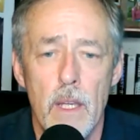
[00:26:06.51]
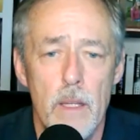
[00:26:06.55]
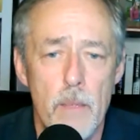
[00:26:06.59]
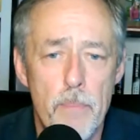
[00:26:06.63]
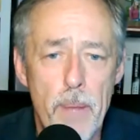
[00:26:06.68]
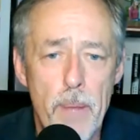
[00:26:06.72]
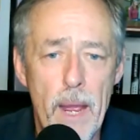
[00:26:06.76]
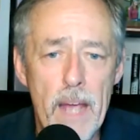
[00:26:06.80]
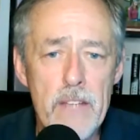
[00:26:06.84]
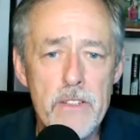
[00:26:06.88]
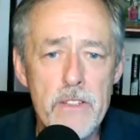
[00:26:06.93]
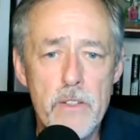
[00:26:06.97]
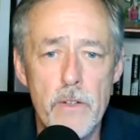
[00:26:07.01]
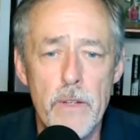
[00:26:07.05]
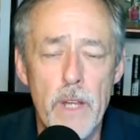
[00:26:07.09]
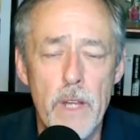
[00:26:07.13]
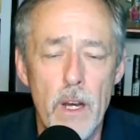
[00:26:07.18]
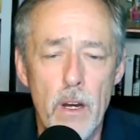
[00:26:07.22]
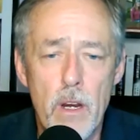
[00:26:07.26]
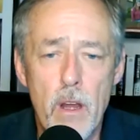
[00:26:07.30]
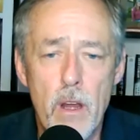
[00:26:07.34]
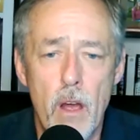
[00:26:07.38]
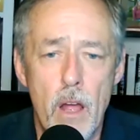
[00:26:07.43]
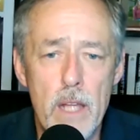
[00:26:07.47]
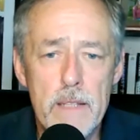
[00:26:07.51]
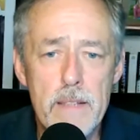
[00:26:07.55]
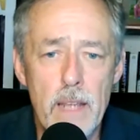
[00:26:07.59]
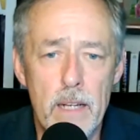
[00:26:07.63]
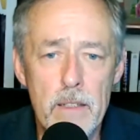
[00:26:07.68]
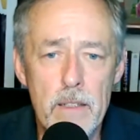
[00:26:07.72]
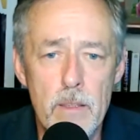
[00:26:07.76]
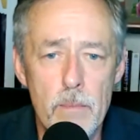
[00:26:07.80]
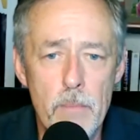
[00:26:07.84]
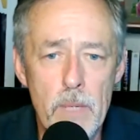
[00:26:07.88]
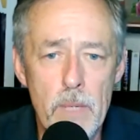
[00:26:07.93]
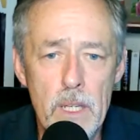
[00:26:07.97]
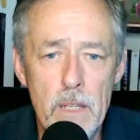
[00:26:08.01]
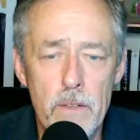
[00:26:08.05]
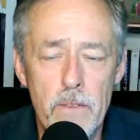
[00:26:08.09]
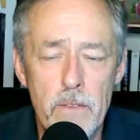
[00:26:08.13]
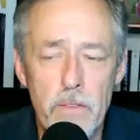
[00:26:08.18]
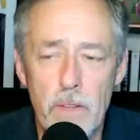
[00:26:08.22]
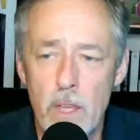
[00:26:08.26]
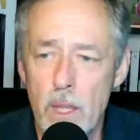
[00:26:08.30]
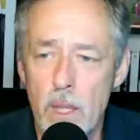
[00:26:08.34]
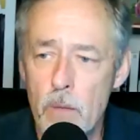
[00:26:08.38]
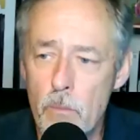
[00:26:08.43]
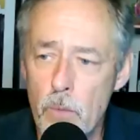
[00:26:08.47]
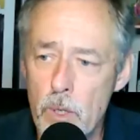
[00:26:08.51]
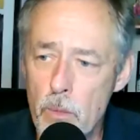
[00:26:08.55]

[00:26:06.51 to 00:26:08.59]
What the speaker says: The pastor there contacted me and said,